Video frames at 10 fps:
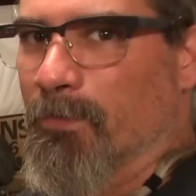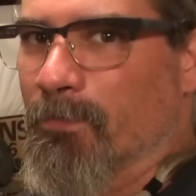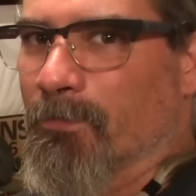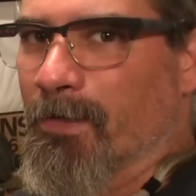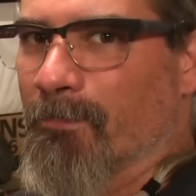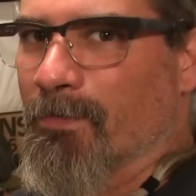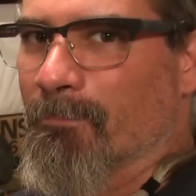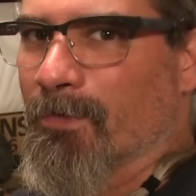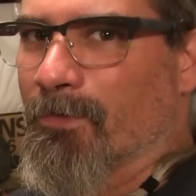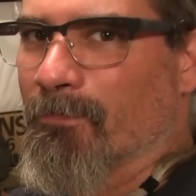Pretty cool to have
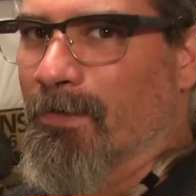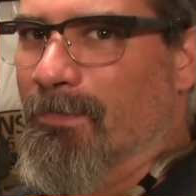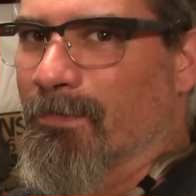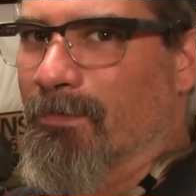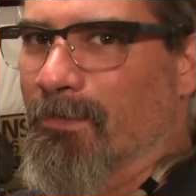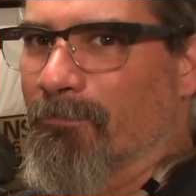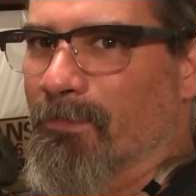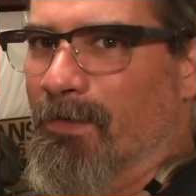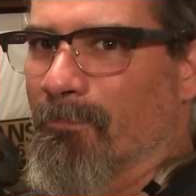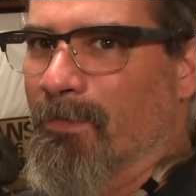that motor right there in that
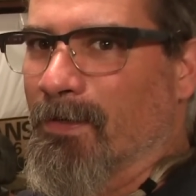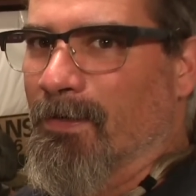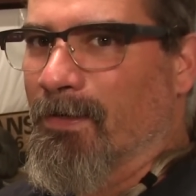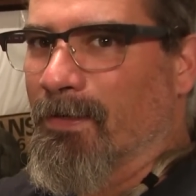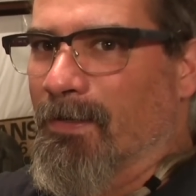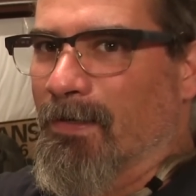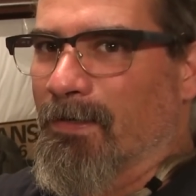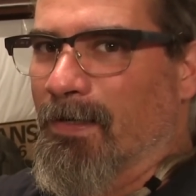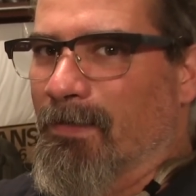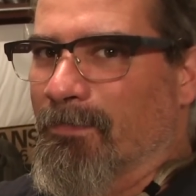frame and I
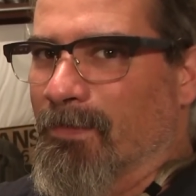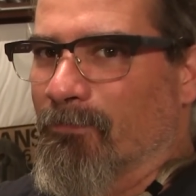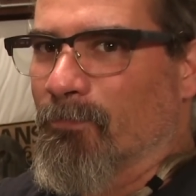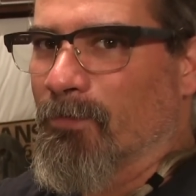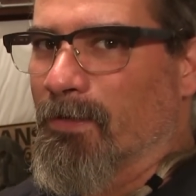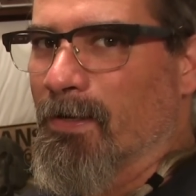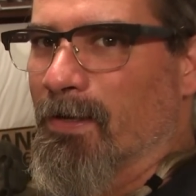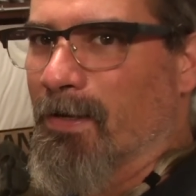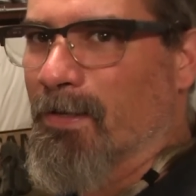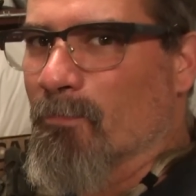got a gas tank for it.
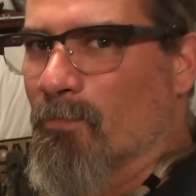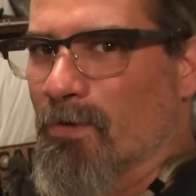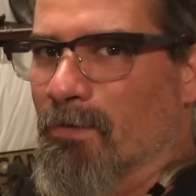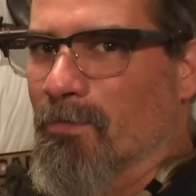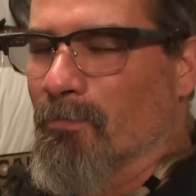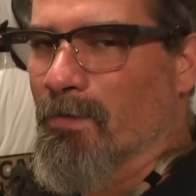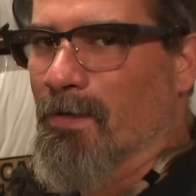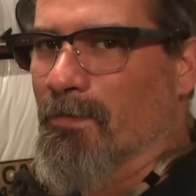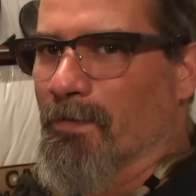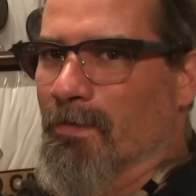And the more I look
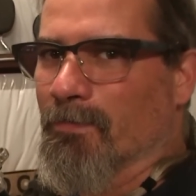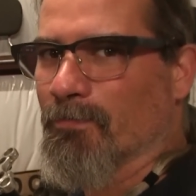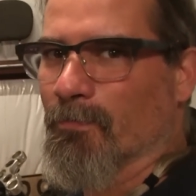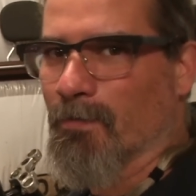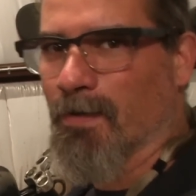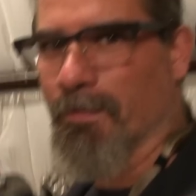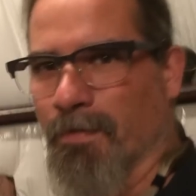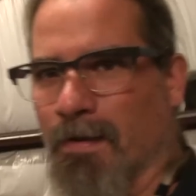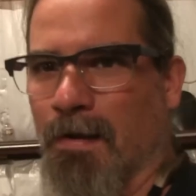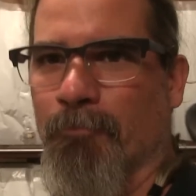around in this garage,
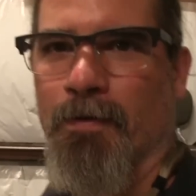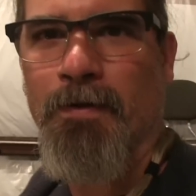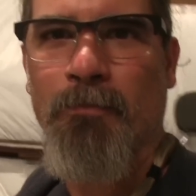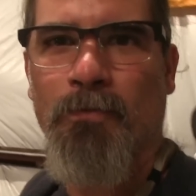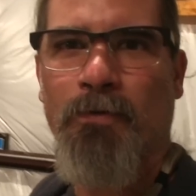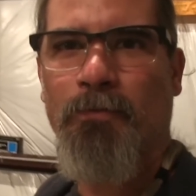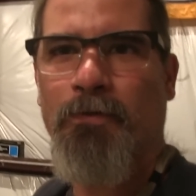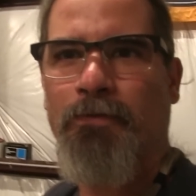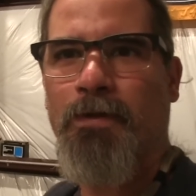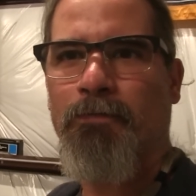I'm finding more and
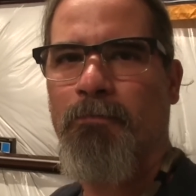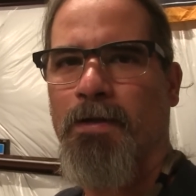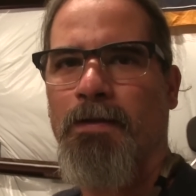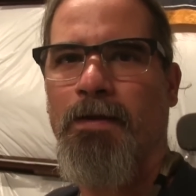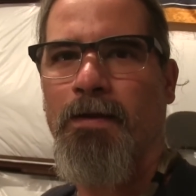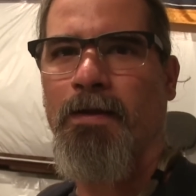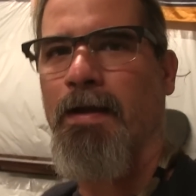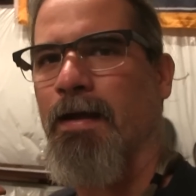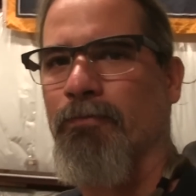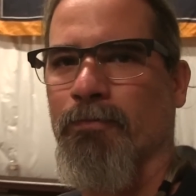more stuff to make that an
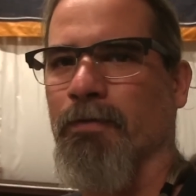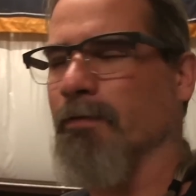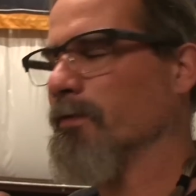actual running